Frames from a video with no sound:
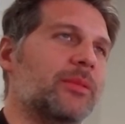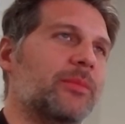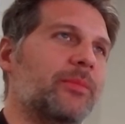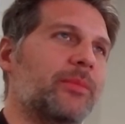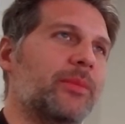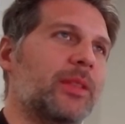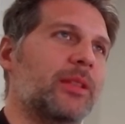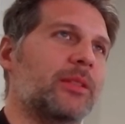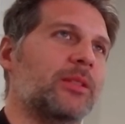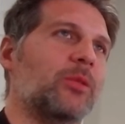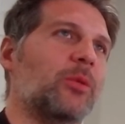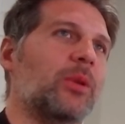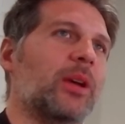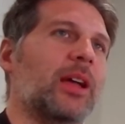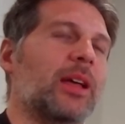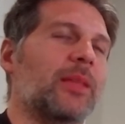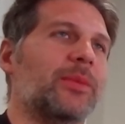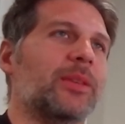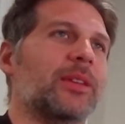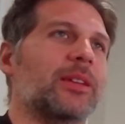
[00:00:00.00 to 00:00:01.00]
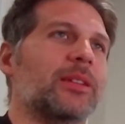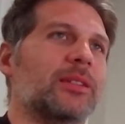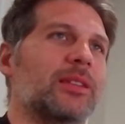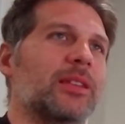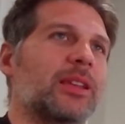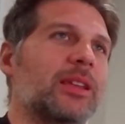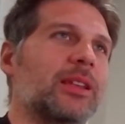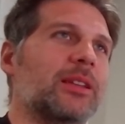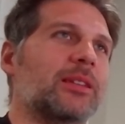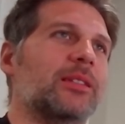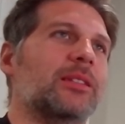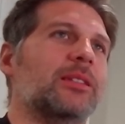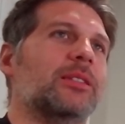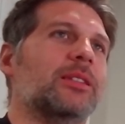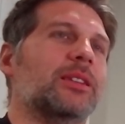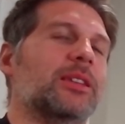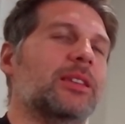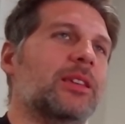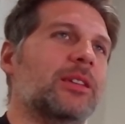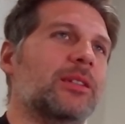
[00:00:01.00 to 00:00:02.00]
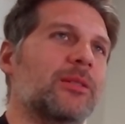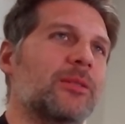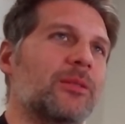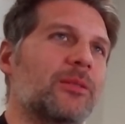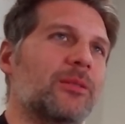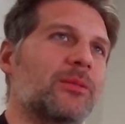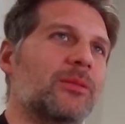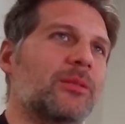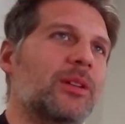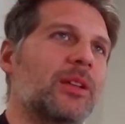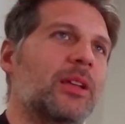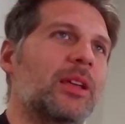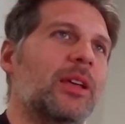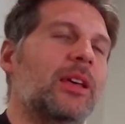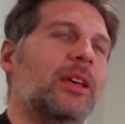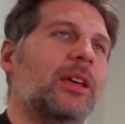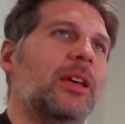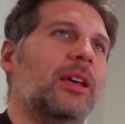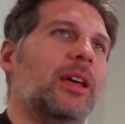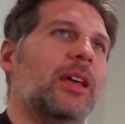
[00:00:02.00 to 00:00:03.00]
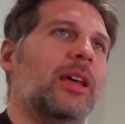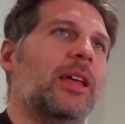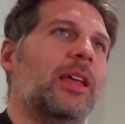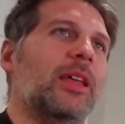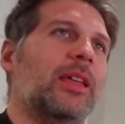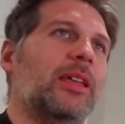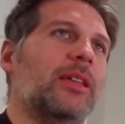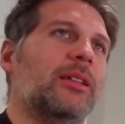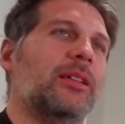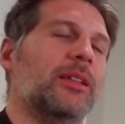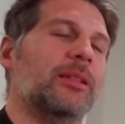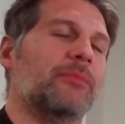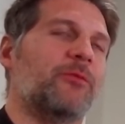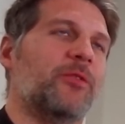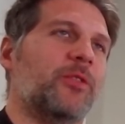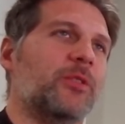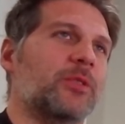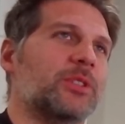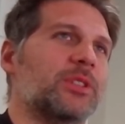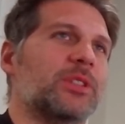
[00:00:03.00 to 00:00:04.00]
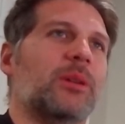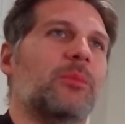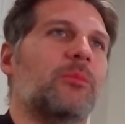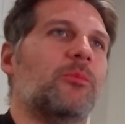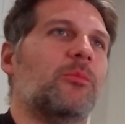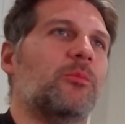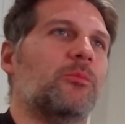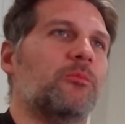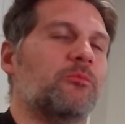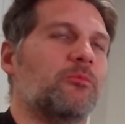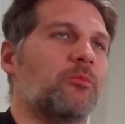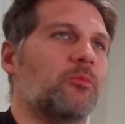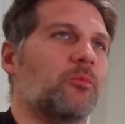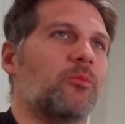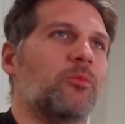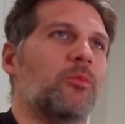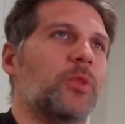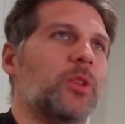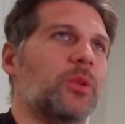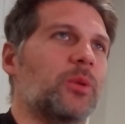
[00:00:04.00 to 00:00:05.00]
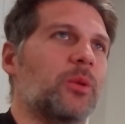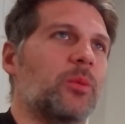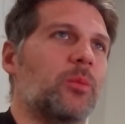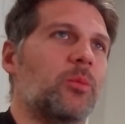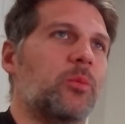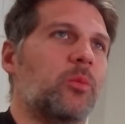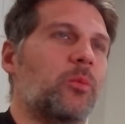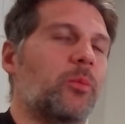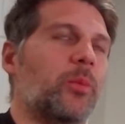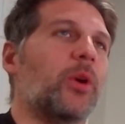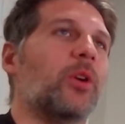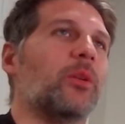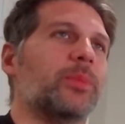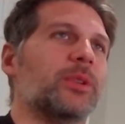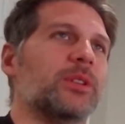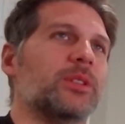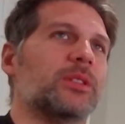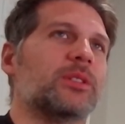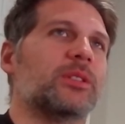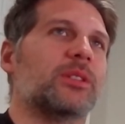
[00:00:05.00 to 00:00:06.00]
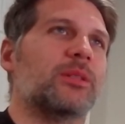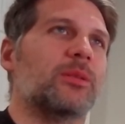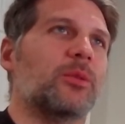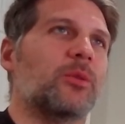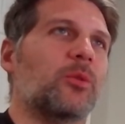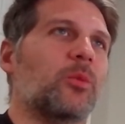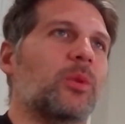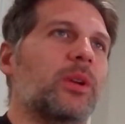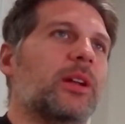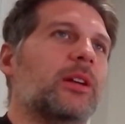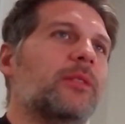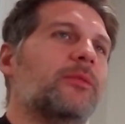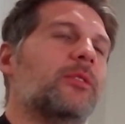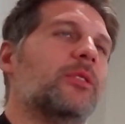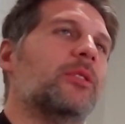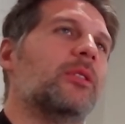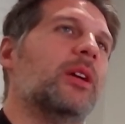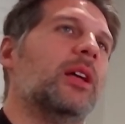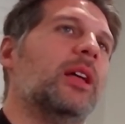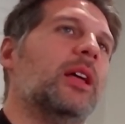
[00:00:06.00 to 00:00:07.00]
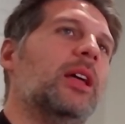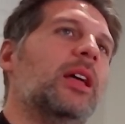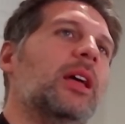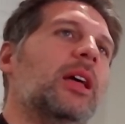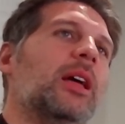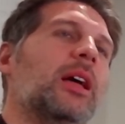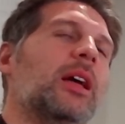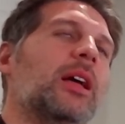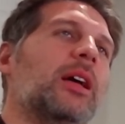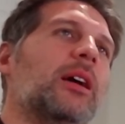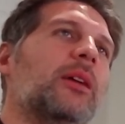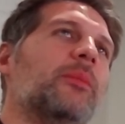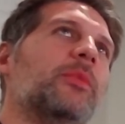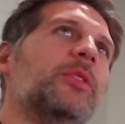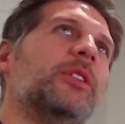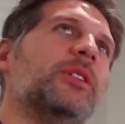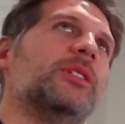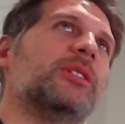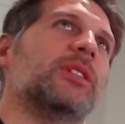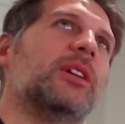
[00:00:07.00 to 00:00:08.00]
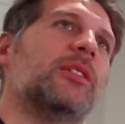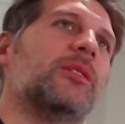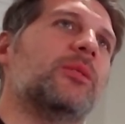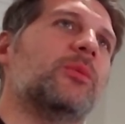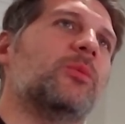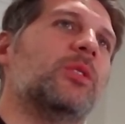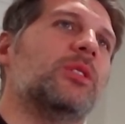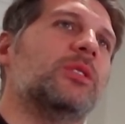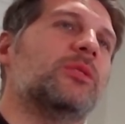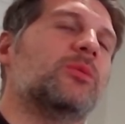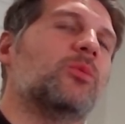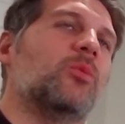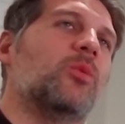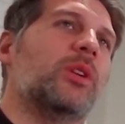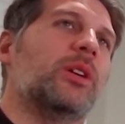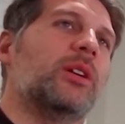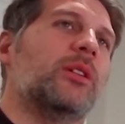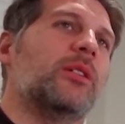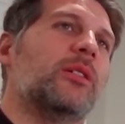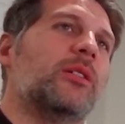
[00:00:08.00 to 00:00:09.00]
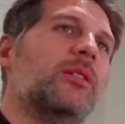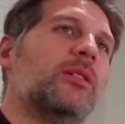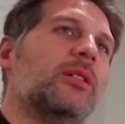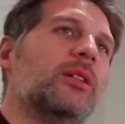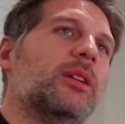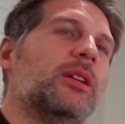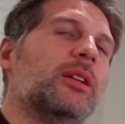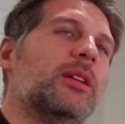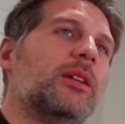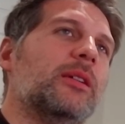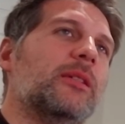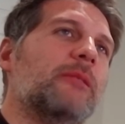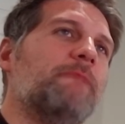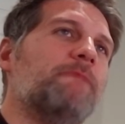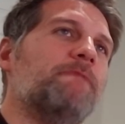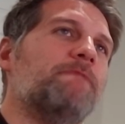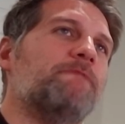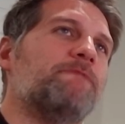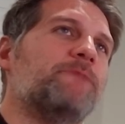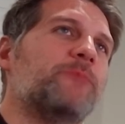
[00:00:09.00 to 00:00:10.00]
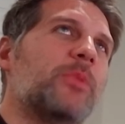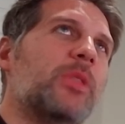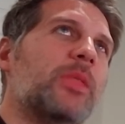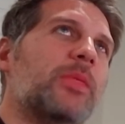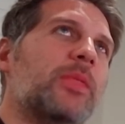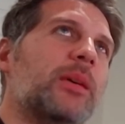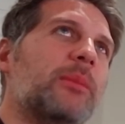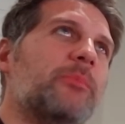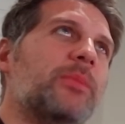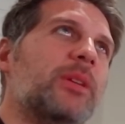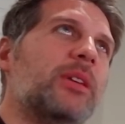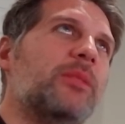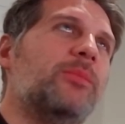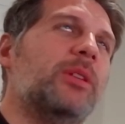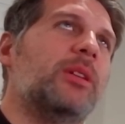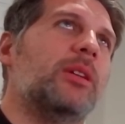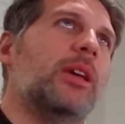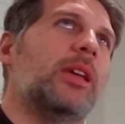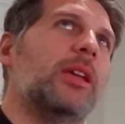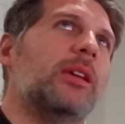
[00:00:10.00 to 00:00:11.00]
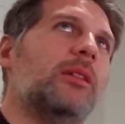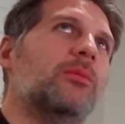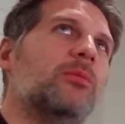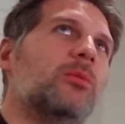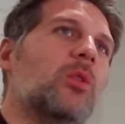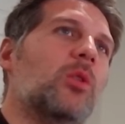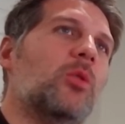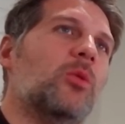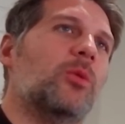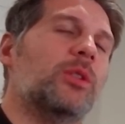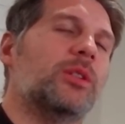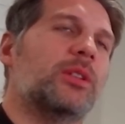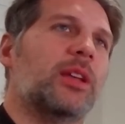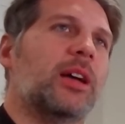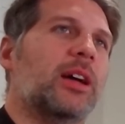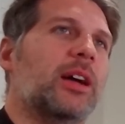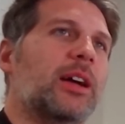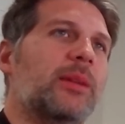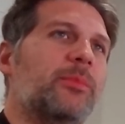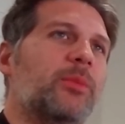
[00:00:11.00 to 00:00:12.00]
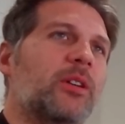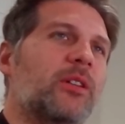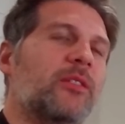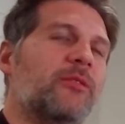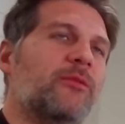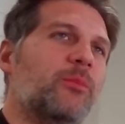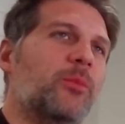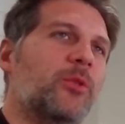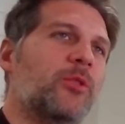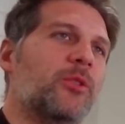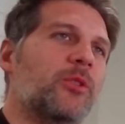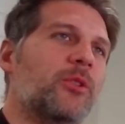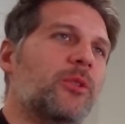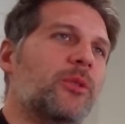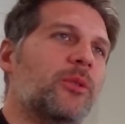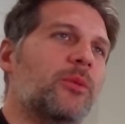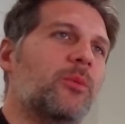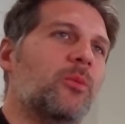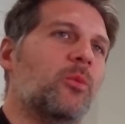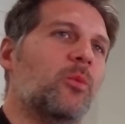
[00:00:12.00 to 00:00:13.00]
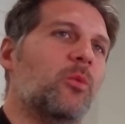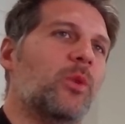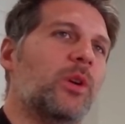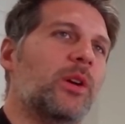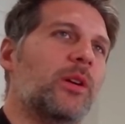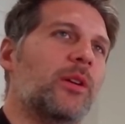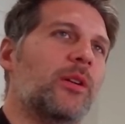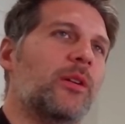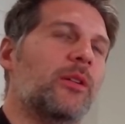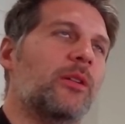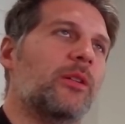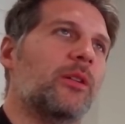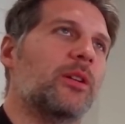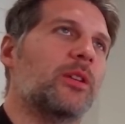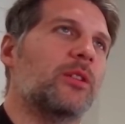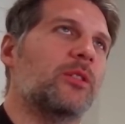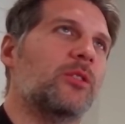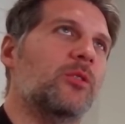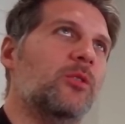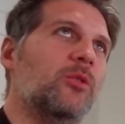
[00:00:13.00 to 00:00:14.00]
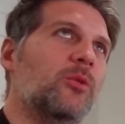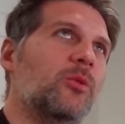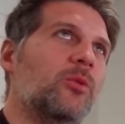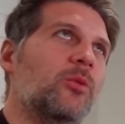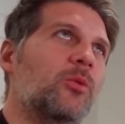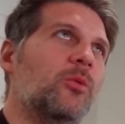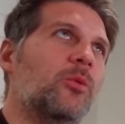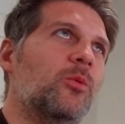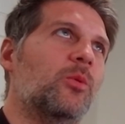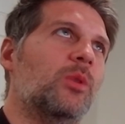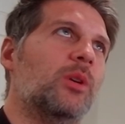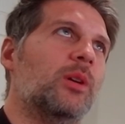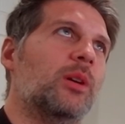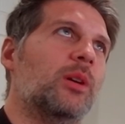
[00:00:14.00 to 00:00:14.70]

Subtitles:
you had the intent to kill for some purpose or whatever. There's other ones where that may be a lower type of murder where you